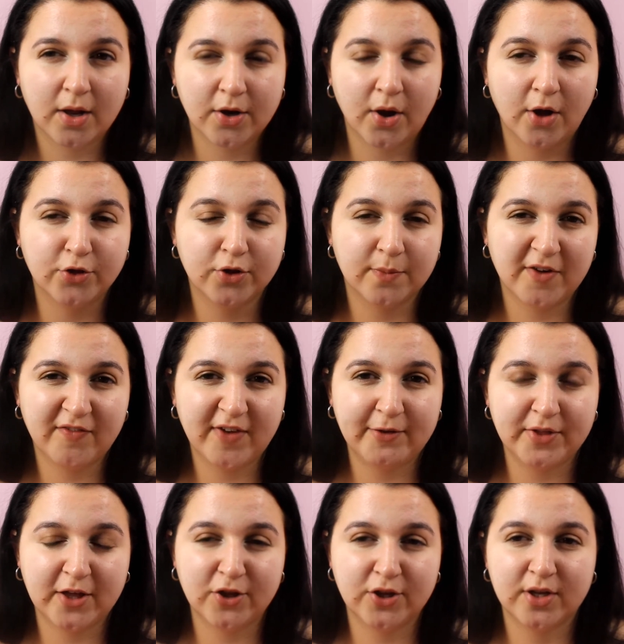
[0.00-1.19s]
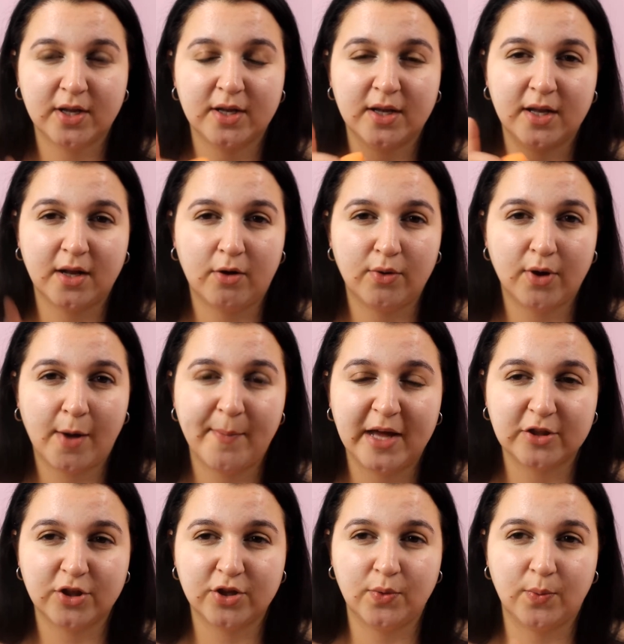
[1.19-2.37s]
no, I'll do my foundation and then I'll come
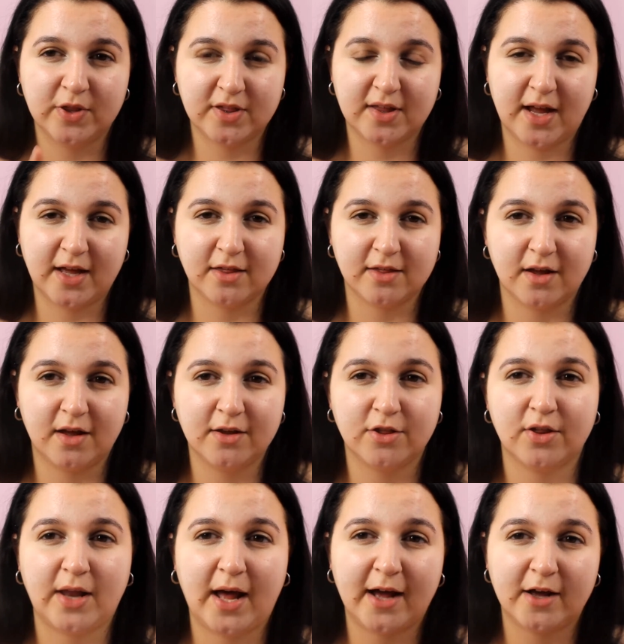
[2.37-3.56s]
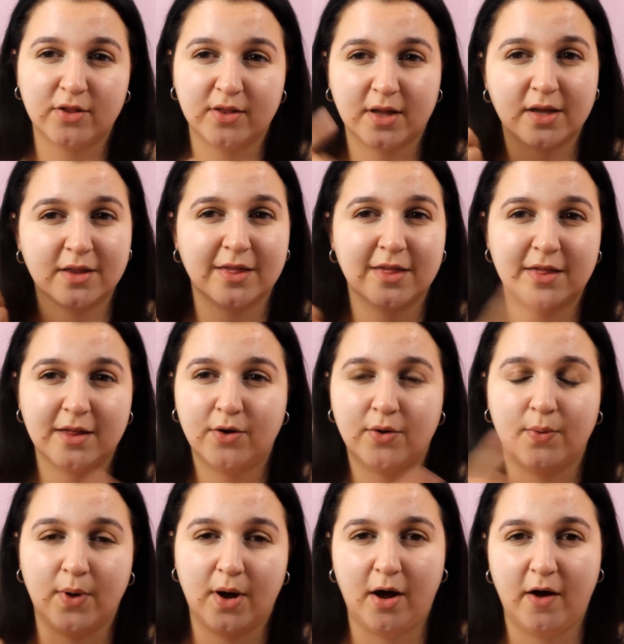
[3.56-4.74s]
back to you once that is done so that I can
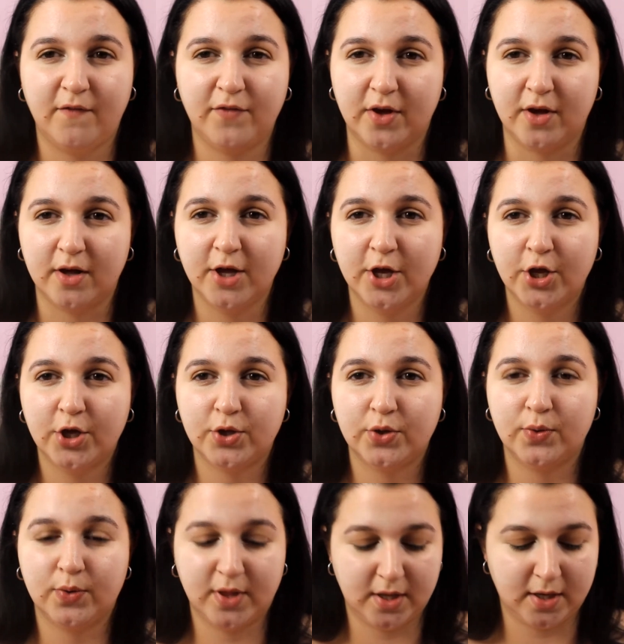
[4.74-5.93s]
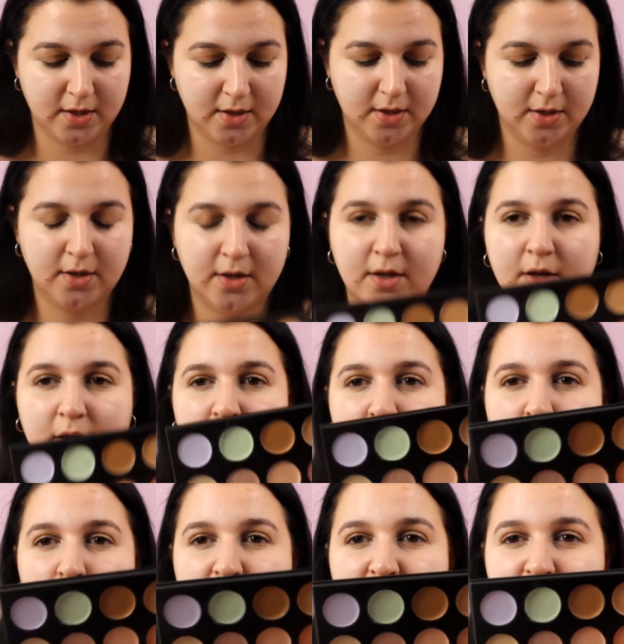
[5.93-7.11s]
conceal after using
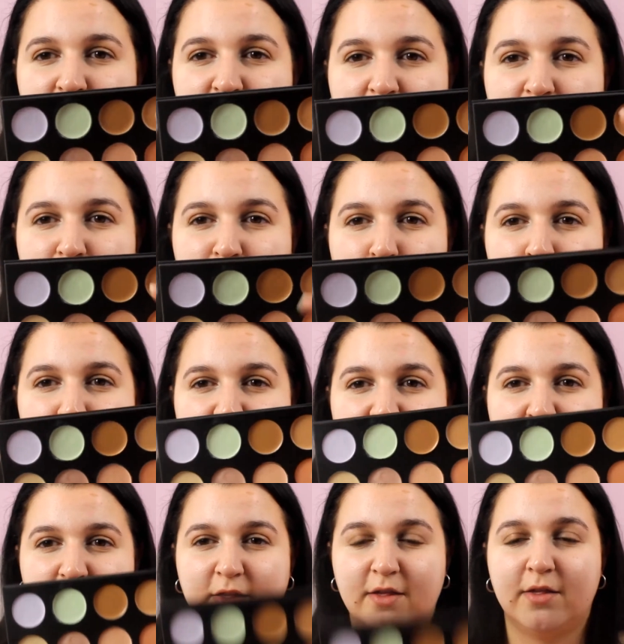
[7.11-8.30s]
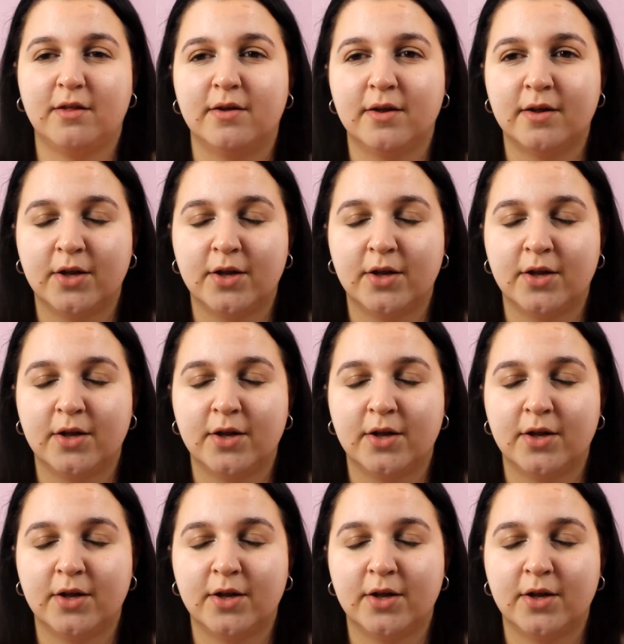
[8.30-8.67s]
one of these four shades.